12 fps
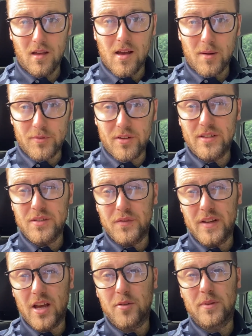I'm doing this
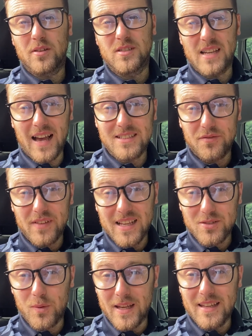video because as of
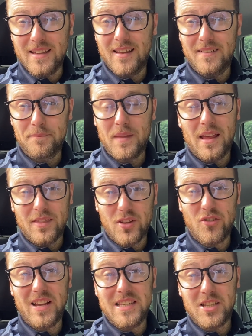next week the
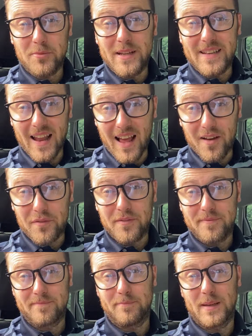greens are going to be naff
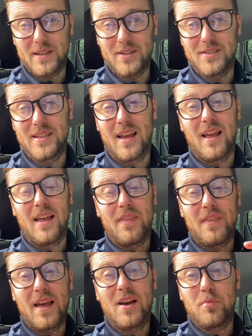because
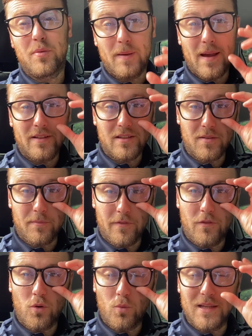they are preparing them
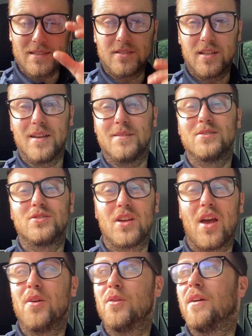for winter
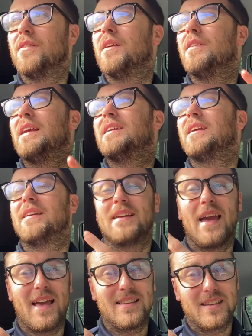so that they can
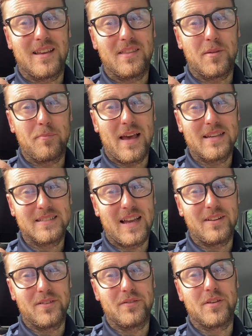get the best
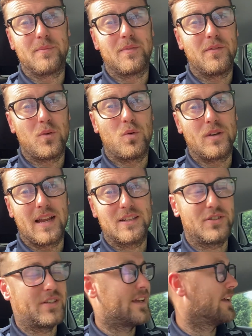out of them for
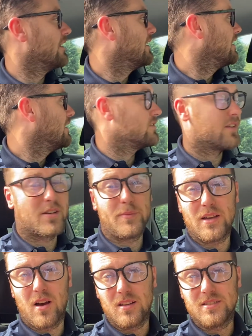next year. So they're going to be
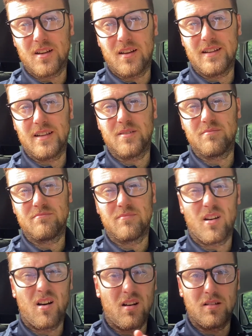hollow tining them,
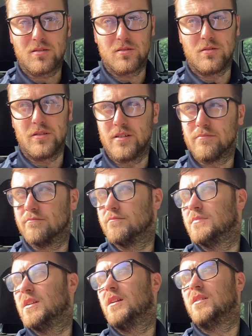hollow coring them,
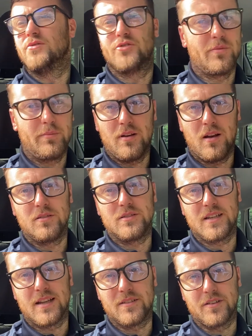dumping a load of
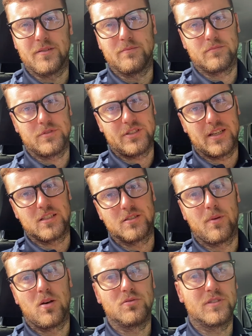sand on them, sticking some
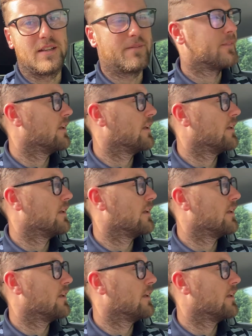holes in.